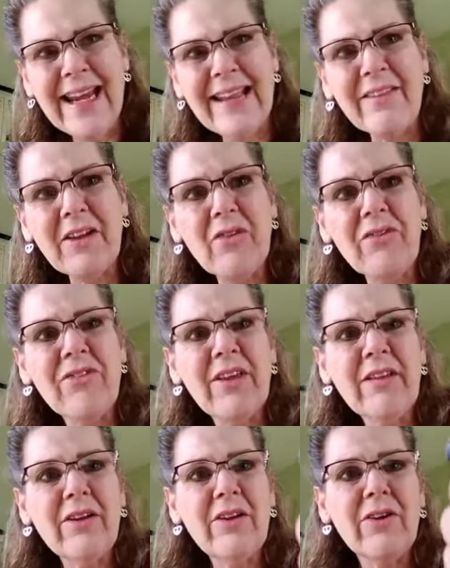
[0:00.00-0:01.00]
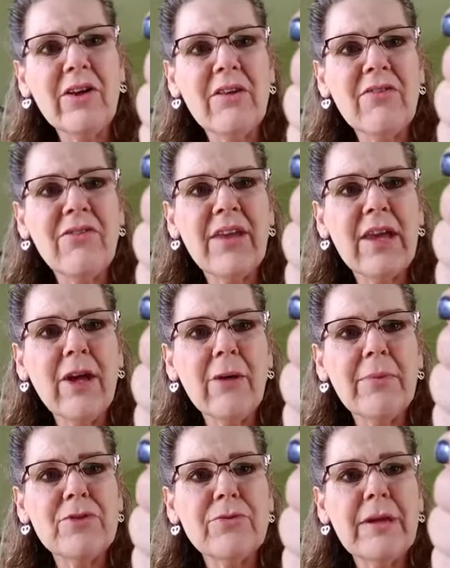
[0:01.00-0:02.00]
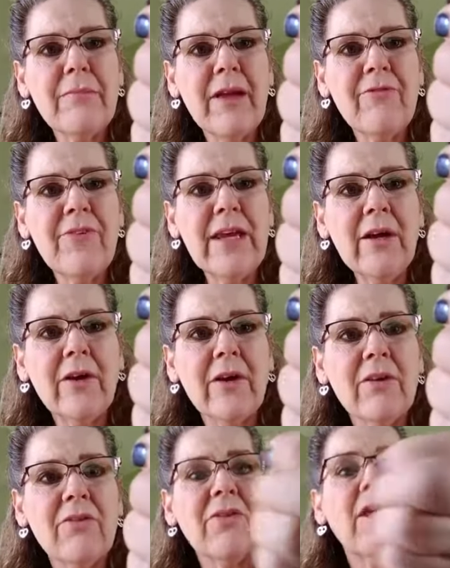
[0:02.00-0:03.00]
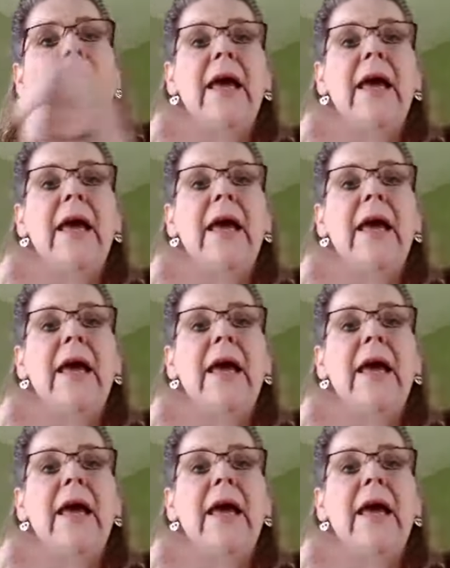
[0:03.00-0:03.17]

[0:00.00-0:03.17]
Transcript: little cylinder you see here between my fingers,